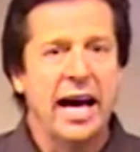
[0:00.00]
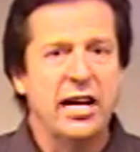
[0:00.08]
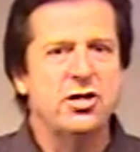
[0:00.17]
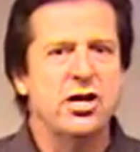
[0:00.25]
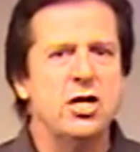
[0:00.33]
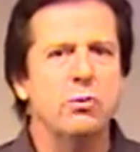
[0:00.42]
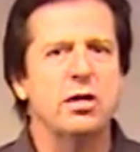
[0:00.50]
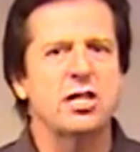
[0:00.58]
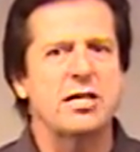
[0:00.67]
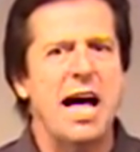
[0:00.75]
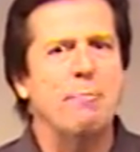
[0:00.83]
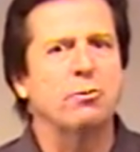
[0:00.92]
And genuine
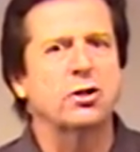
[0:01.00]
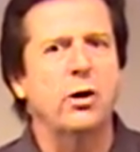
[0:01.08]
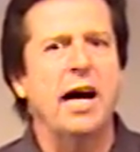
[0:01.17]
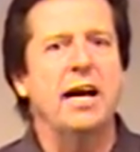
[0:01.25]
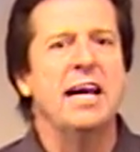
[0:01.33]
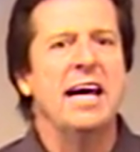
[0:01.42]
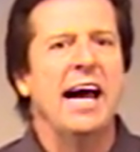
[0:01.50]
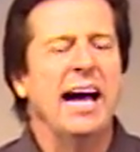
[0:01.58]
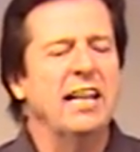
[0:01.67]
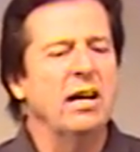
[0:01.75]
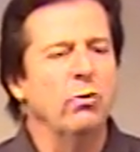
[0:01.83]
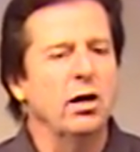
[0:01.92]
disciples go out
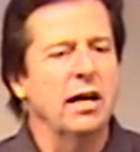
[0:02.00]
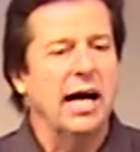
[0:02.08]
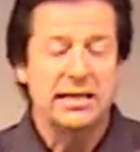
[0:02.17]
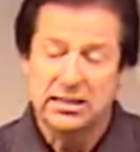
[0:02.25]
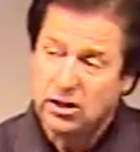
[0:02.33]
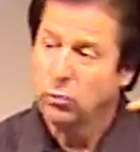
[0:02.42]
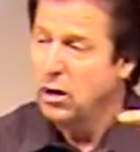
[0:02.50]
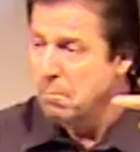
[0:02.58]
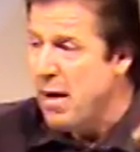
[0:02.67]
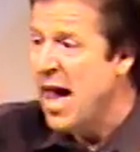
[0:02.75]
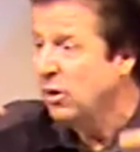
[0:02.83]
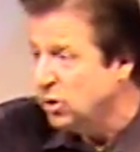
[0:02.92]
and they realize that the real
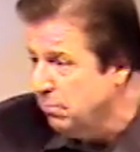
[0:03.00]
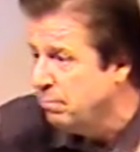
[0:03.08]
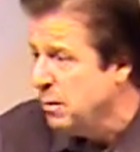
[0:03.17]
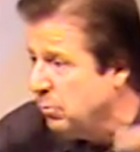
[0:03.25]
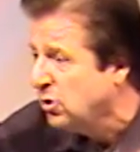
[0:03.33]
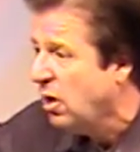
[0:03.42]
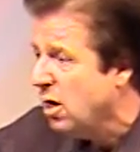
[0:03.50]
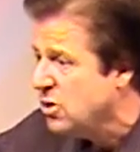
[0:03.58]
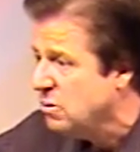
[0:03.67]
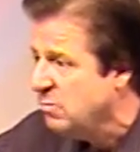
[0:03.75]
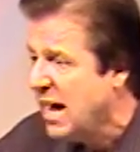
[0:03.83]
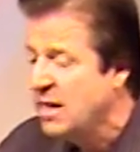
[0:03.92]
battle's in people's hearts
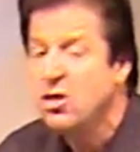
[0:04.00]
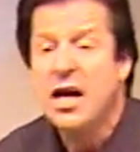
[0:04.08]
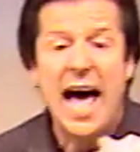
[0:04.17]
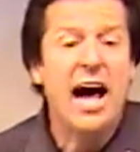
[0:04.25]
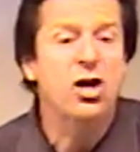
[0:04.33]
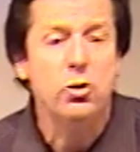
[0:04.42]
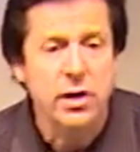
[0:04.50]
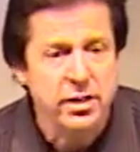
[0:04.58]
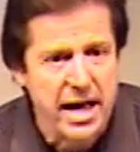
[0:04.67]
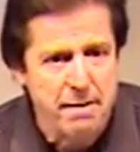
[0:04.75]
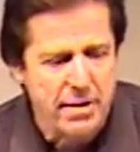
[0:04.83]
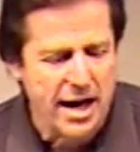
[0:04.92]
and minds. How do you win
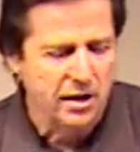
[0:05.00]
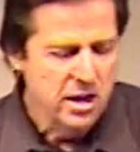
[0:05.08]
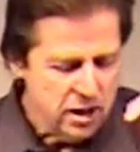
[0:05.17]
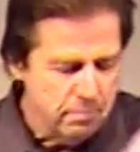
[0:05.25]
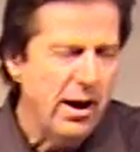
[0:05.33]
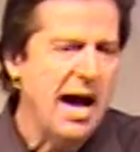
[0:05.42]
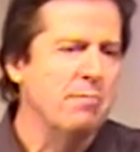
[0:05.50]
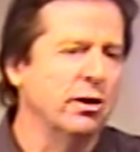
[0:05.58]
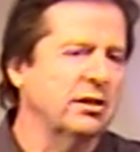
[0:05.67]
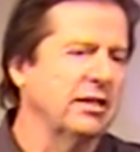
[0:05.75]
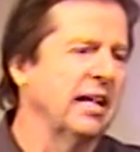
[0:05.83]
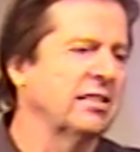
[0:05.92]
that battle? The Bible
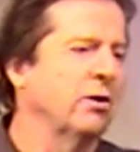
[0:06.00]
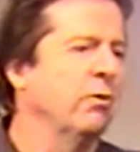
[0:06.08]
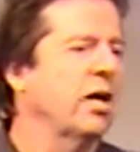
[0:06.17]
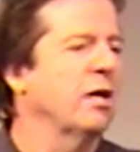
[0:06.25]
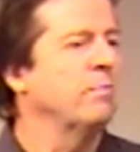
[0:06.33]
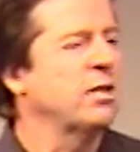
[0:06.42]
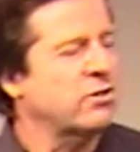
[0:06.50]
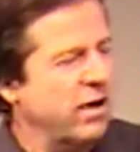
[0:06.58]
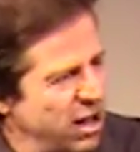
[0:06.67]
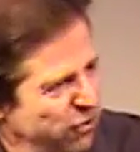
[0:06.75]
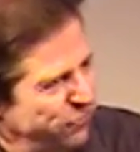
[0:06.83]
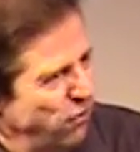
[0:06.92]
says that we can be
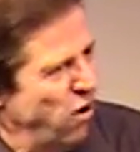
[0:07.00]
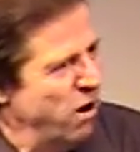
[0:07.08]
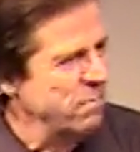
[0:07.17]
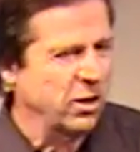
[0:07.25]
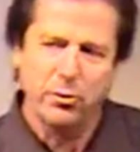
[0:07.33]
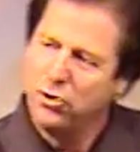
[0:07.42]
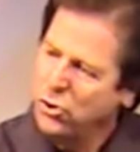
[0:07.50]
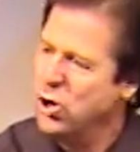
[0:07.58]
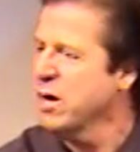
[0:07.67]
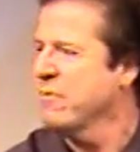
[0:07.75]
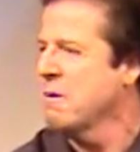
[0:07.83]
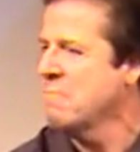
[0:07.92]
transformed by the renewing
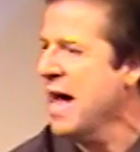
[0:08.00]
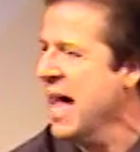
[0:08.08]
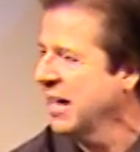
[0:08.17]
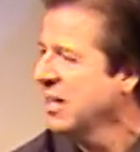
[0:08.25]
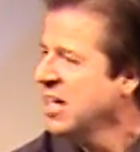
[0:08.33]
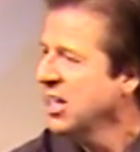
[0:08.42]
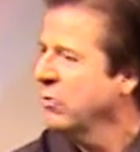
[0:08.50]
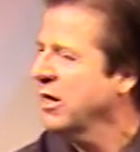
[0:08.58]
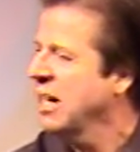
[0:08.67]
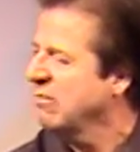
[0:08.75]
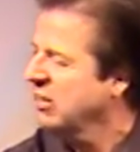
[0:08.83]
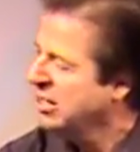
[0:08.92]
of our mind, that we can have the